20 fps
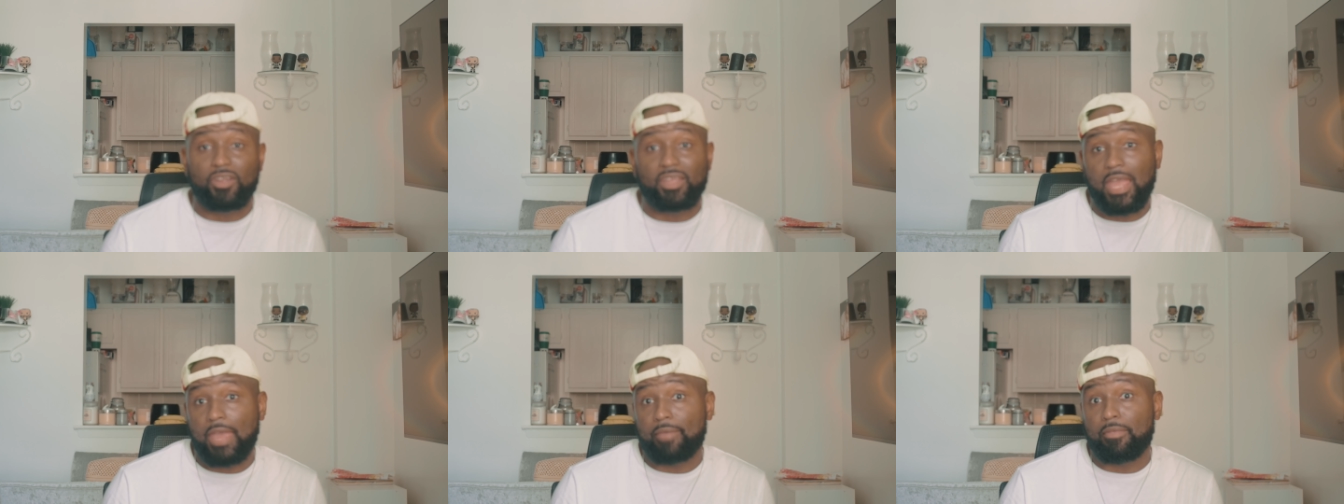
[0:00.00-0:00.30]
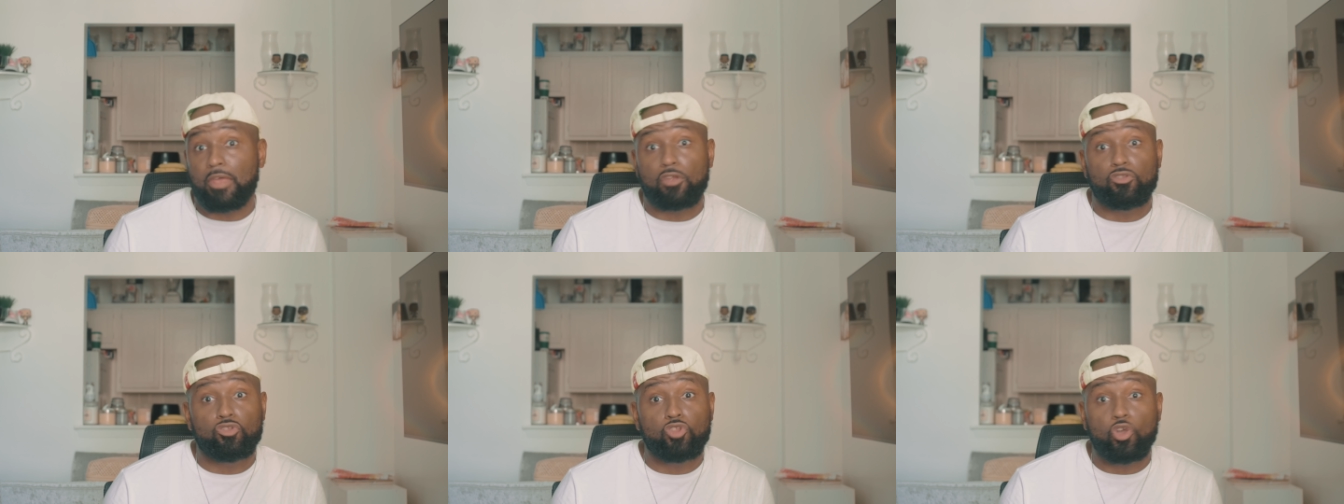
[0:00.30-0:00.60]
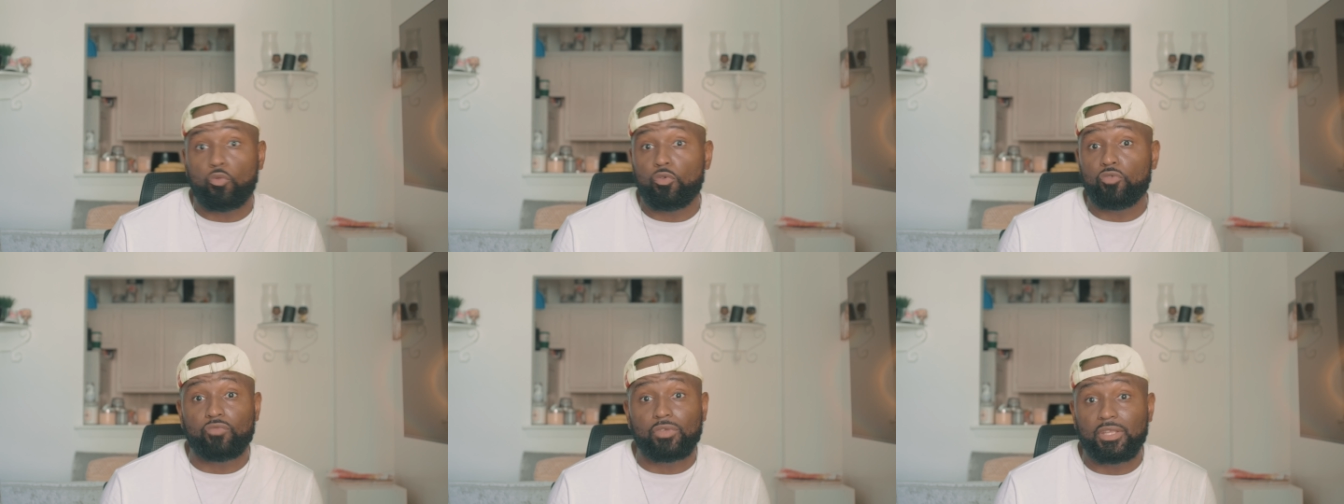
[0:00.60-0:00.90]
a game that
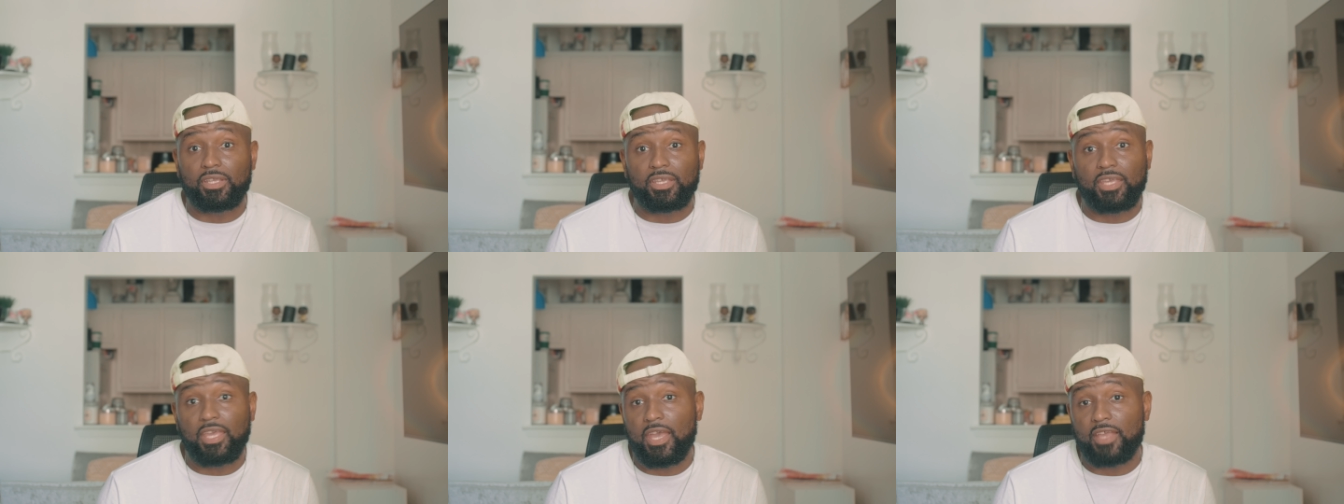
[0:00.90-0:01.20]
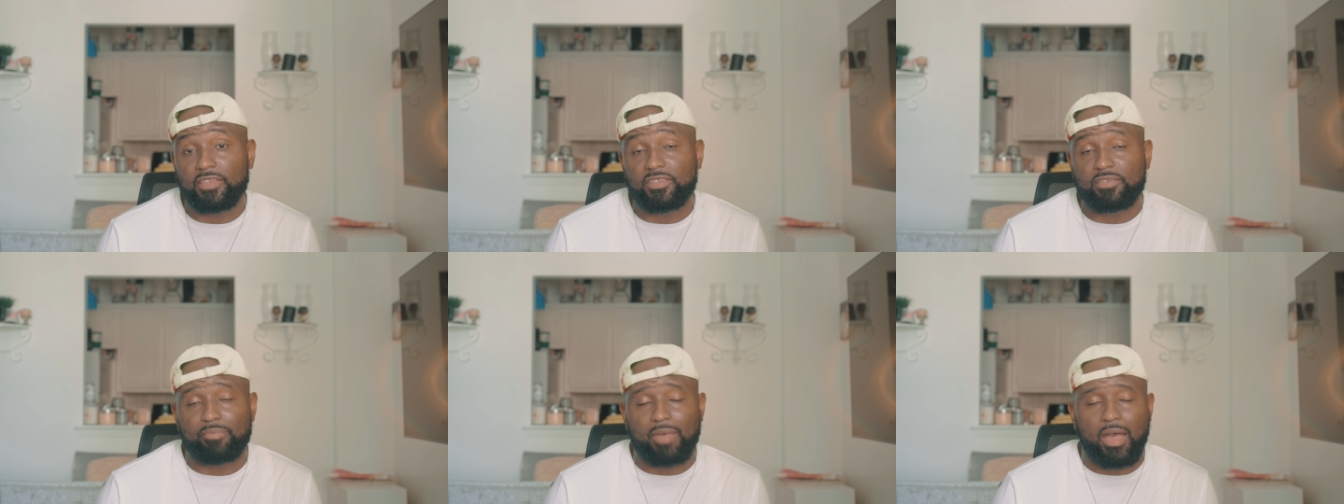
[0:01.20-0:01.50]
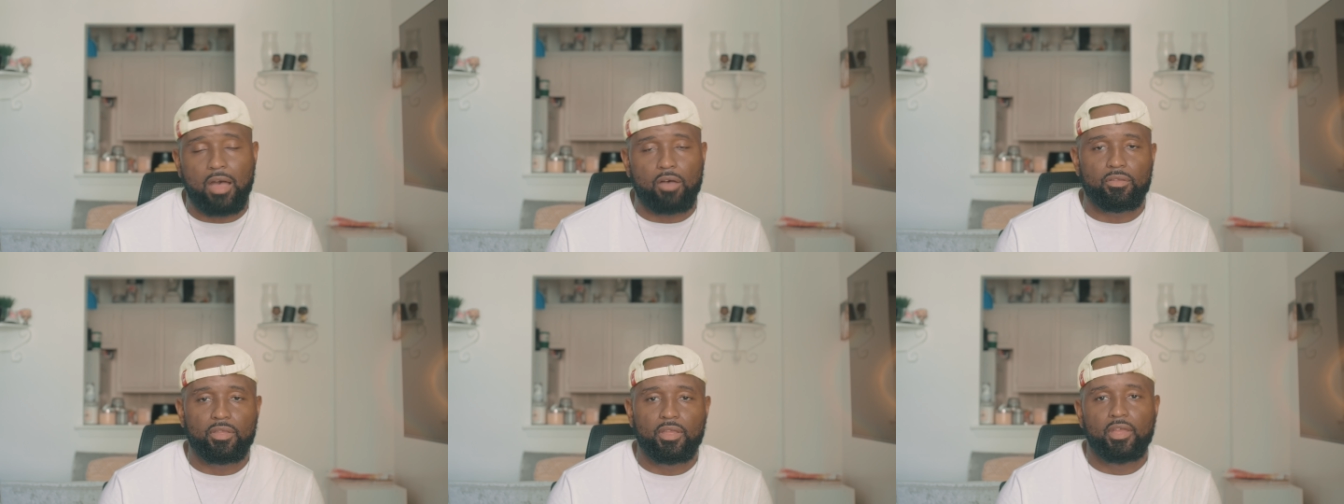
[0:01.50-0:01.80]
no one really cares
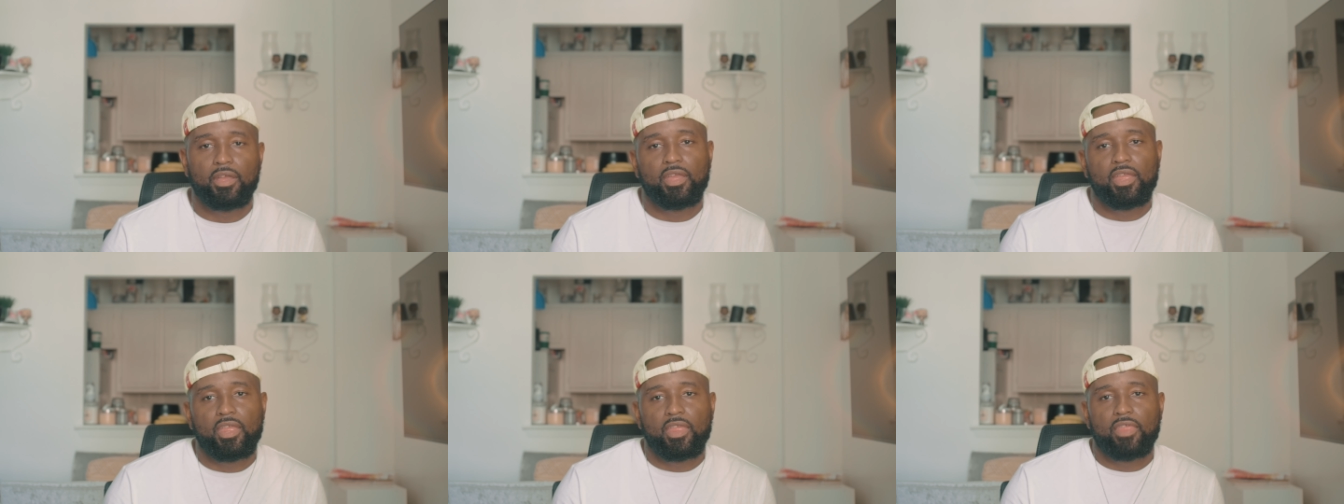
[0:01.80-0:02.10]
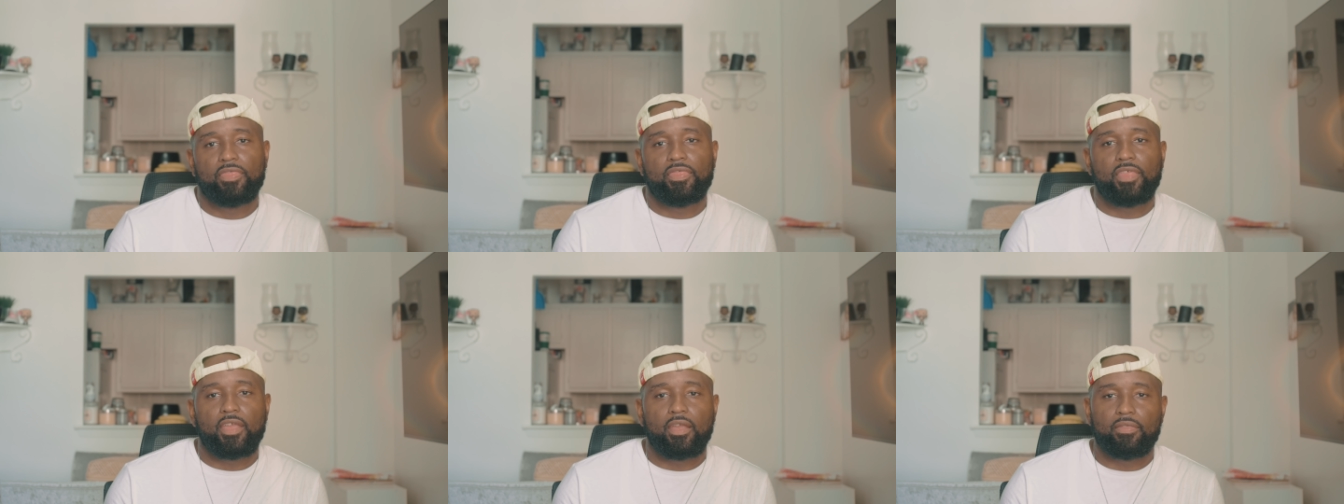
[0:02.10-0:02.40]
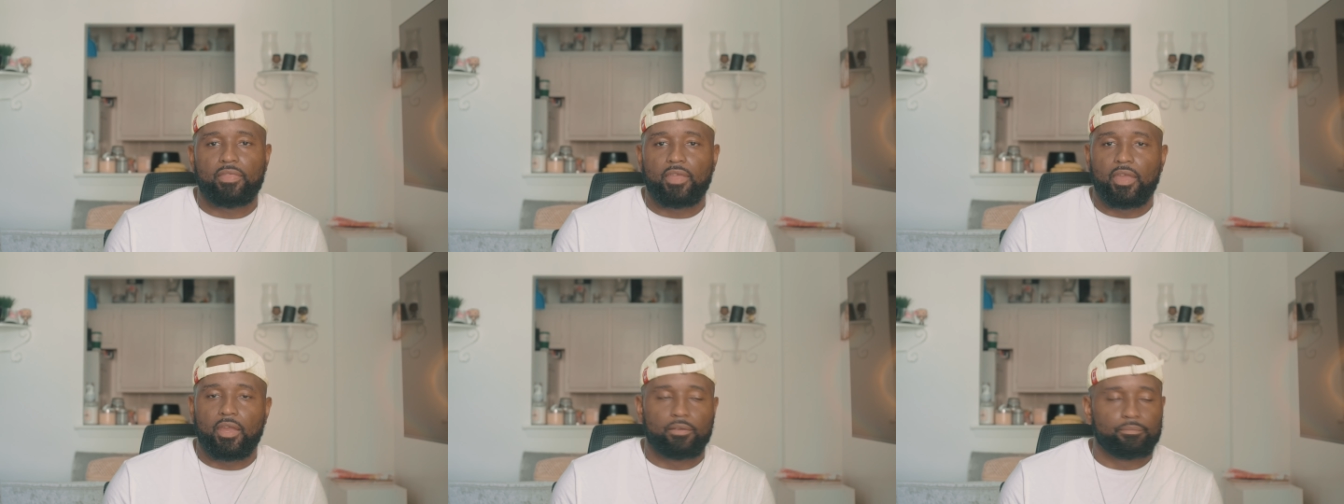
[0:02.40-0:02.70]
about.
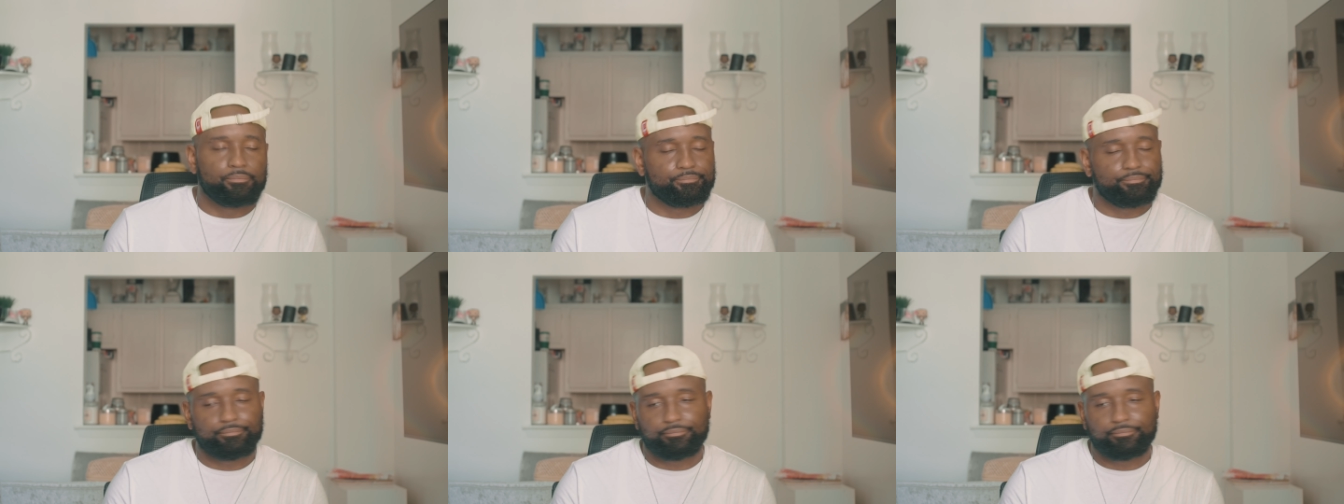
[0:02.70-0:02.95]
They're there.